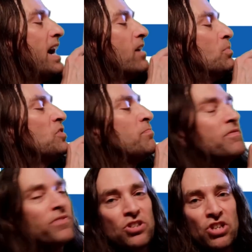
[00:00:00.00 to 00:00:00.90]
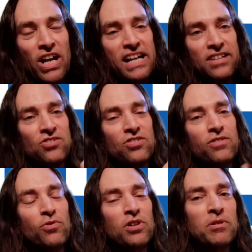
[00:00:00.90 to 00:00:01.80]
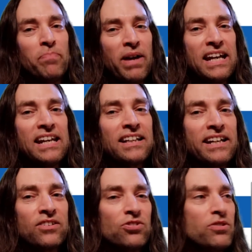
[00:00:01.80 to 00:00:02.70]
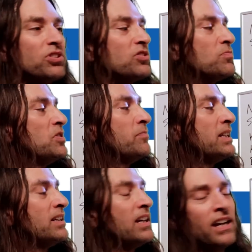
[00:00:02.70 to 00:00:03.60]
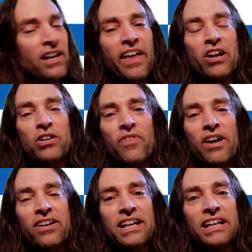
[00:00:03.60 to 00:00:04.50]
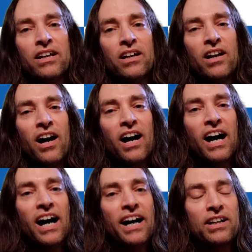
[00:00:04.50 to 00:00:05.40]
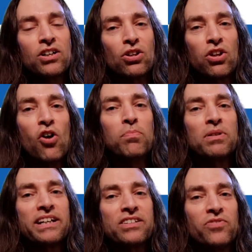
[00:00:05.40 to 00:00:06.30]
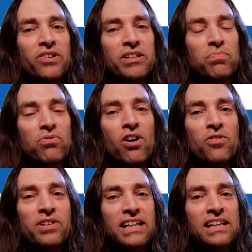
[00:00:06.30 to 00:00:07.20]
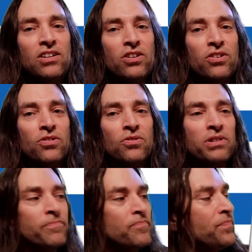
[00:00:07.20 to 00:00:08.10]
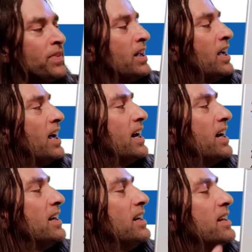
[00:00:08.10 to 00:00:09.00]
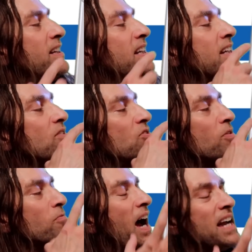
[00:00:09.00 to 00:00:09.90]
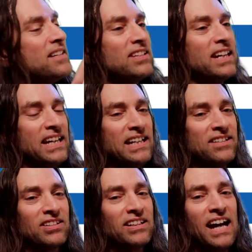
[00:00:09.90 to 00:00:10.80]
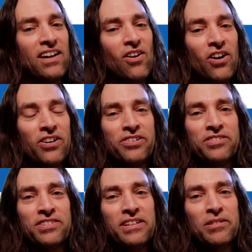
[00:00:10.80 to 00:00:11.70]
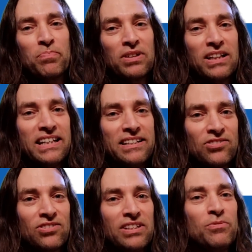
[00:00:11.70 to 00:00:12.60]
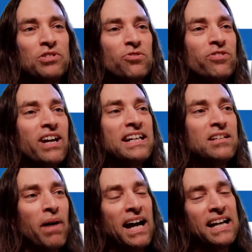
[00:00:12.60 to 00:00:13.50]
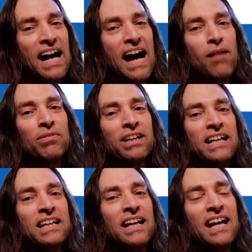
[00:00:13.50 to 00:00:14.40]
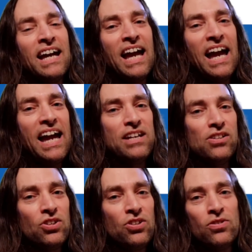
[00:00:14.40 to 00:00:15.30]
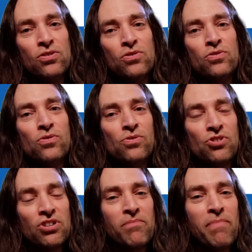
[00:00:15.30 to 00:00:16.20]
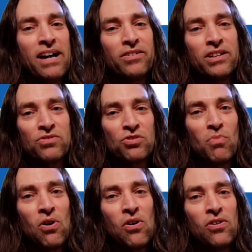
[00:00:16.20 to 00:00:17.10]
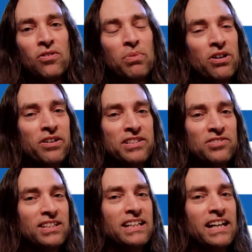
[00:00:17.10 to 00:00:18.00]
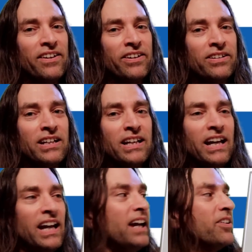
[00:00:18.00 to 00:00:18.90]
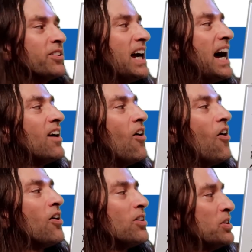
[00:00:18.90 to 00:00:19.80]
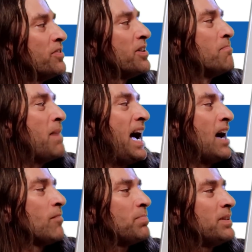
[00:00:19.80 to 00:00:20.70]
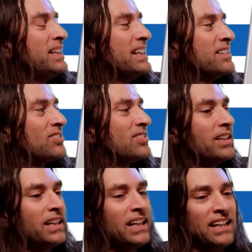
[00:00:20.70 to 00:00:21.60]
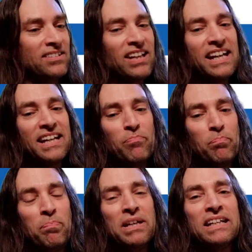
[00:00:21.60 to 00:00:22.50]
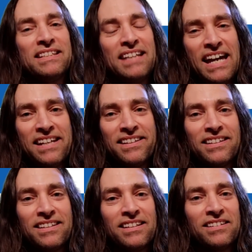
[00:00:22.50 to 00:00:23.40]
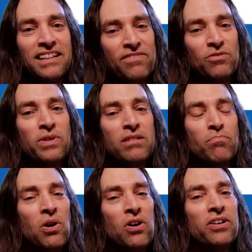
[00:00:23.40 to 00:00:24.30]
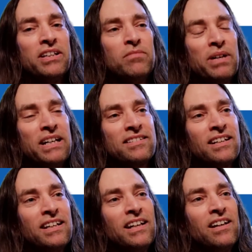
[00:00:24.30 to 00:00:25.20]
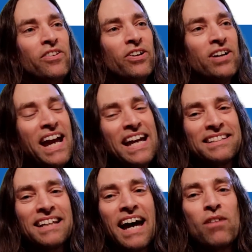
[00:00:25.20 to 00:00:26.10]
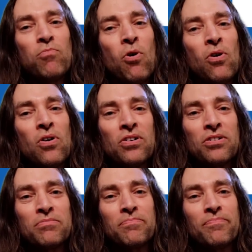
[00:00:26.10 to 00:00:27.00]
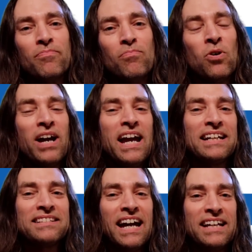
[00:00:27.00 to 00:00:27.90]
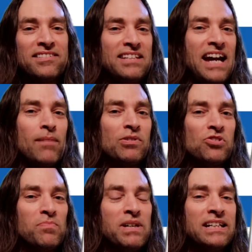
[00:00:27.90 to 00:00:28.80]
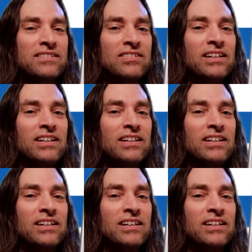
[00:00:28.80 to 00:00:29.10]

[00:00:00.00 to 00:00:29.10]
Movement for Change, the former Pan-Hellenic Socialist Movement, they are very globalist, very pro-EU. The Syriza is a lot harder to place. It was created by cobbling a huge amount of small parties together, and they're kind of all over the map. It's like a big tent left-wing party, but they're anti-war, more anti-establishment.